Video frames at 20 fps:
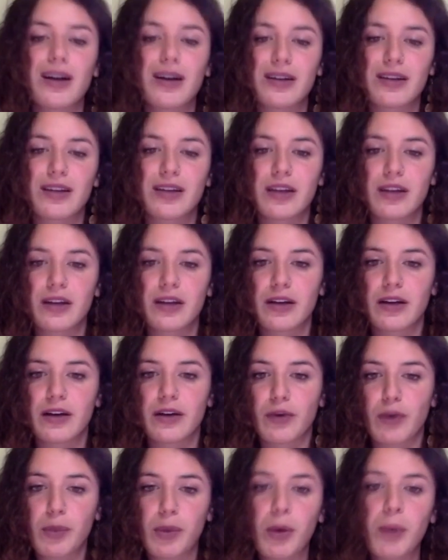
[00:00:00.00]
the
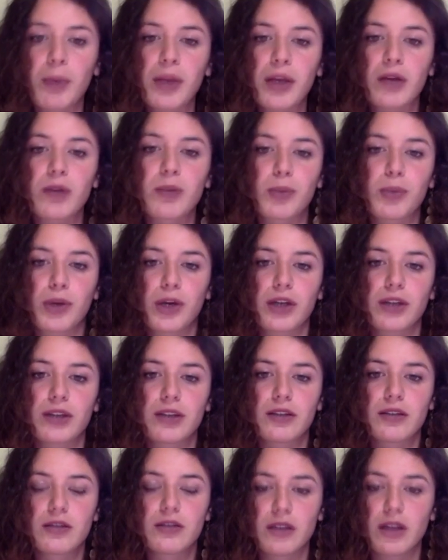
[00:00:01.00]
Republican Party
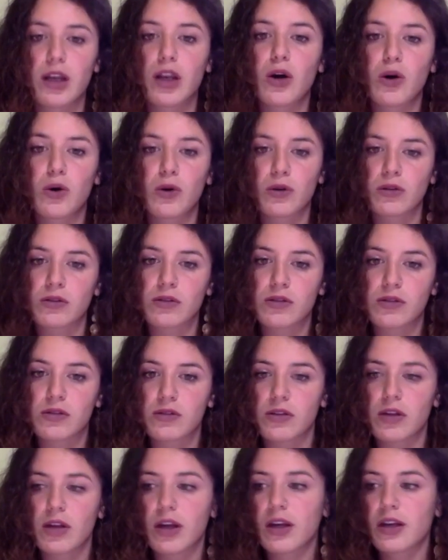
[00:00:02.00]
still owns